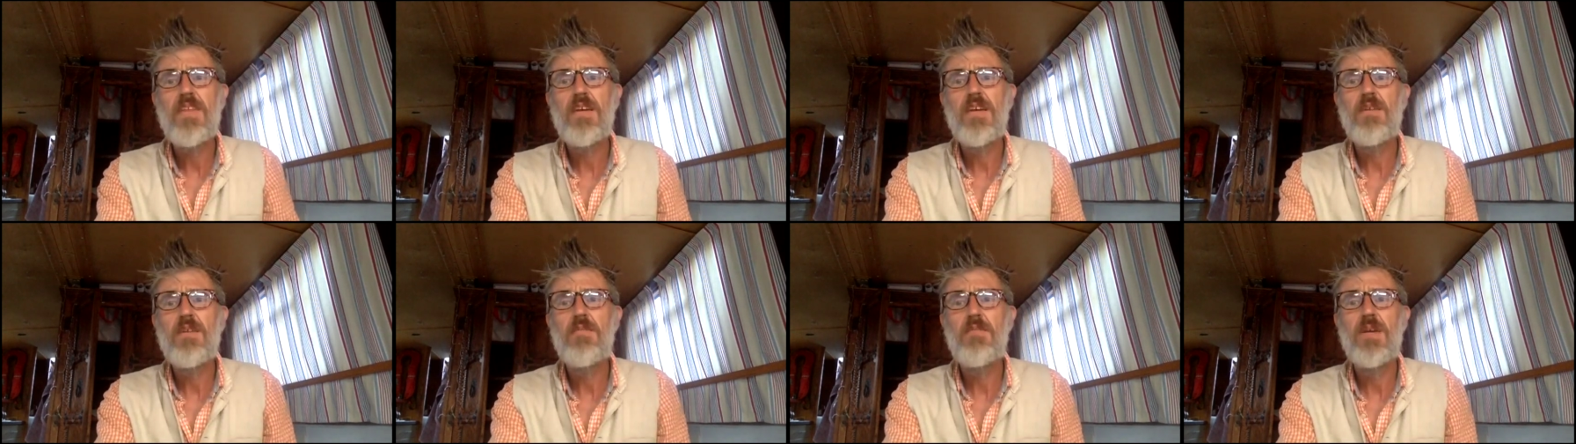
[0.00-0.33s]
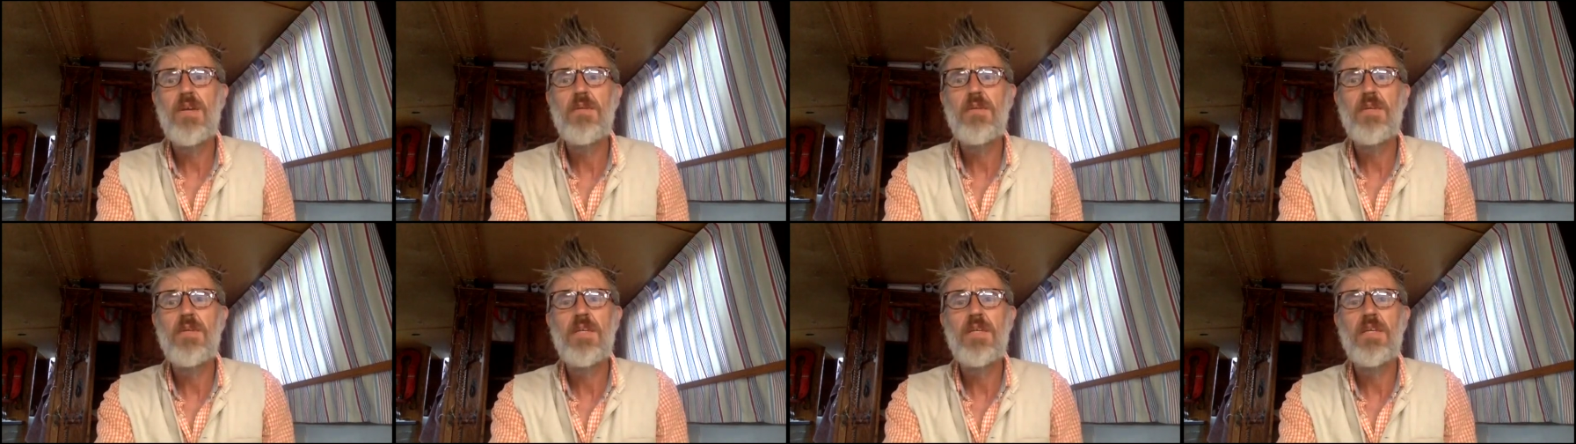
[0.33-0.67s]

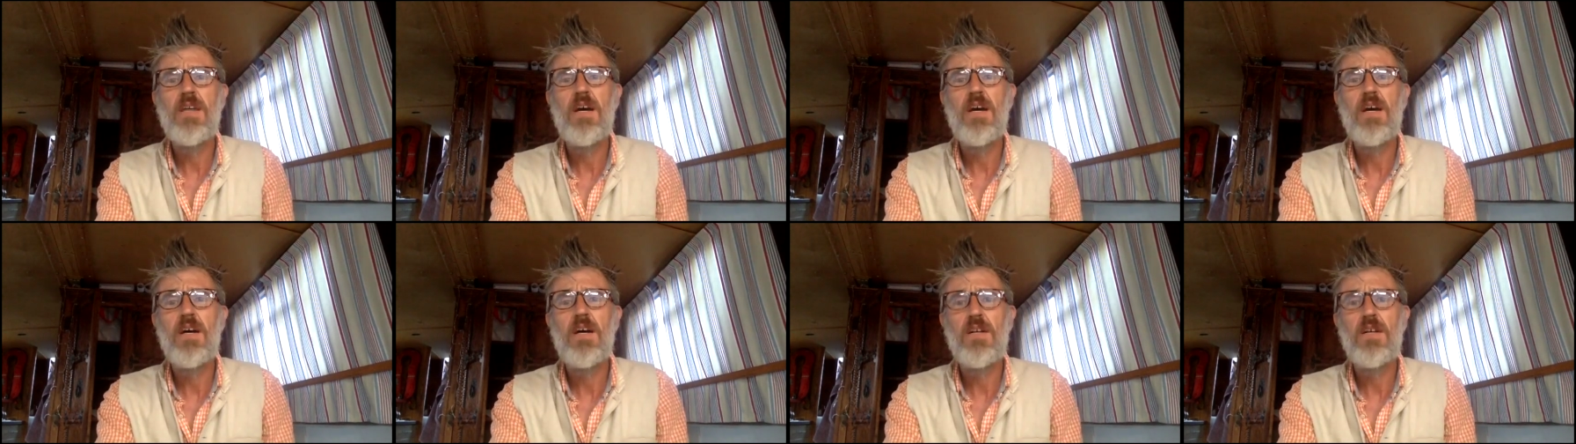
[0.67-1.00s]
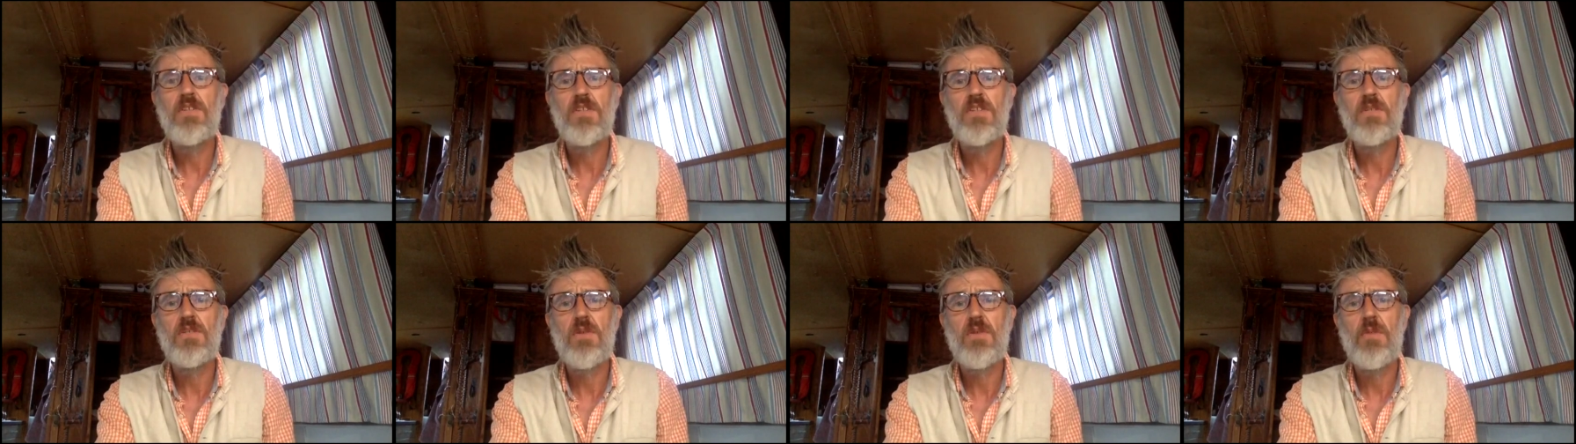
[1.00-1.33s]
maybe I'll
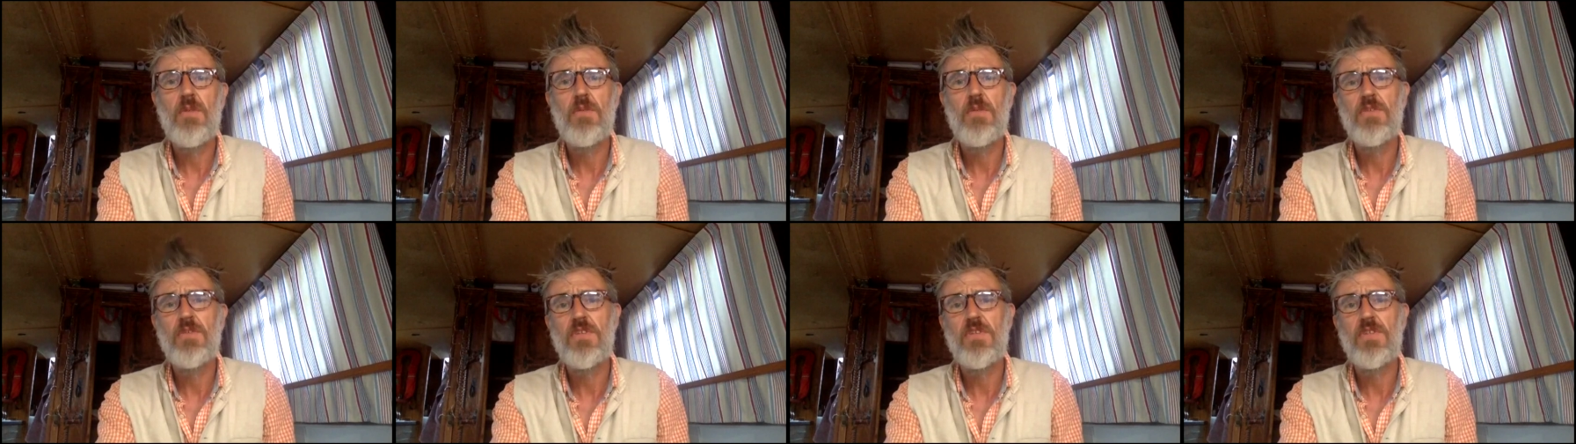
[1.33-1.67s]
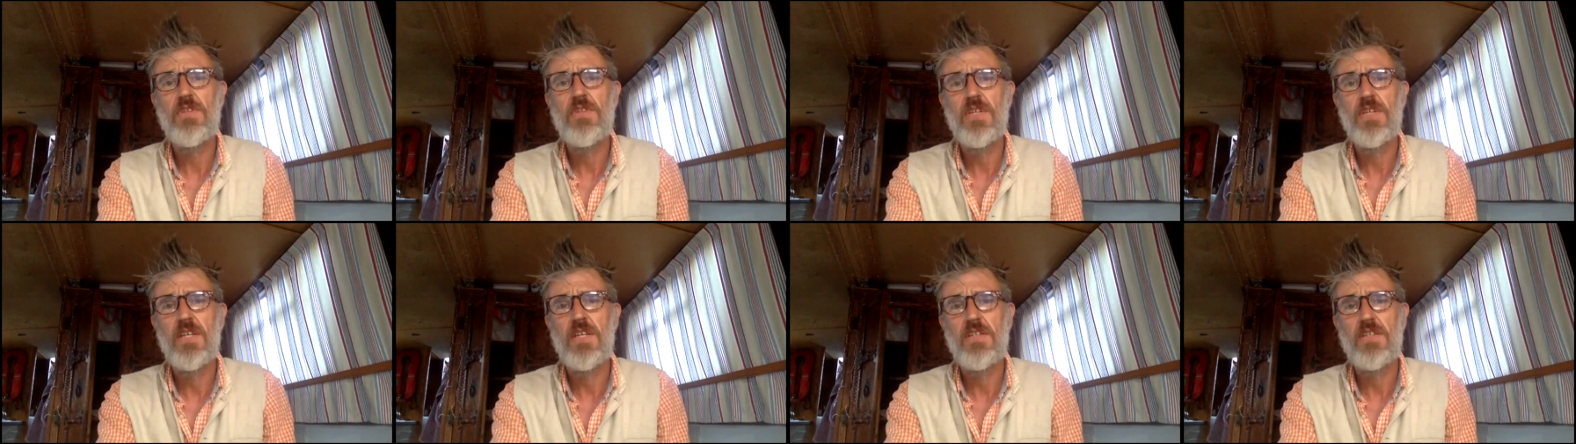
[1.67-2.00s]
just come onto
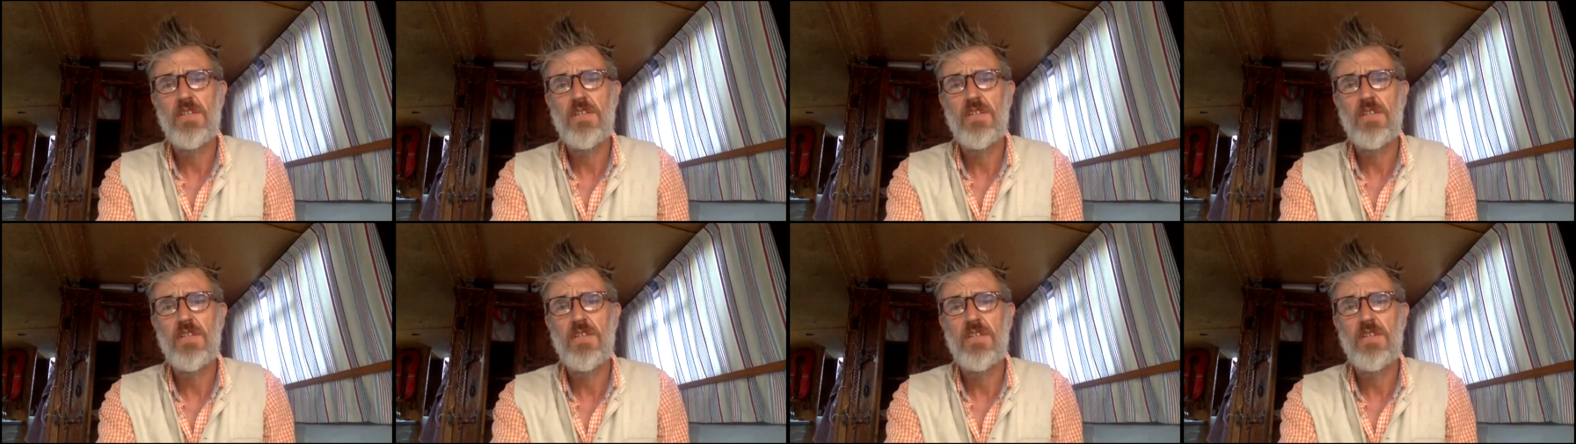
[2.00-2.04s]
this.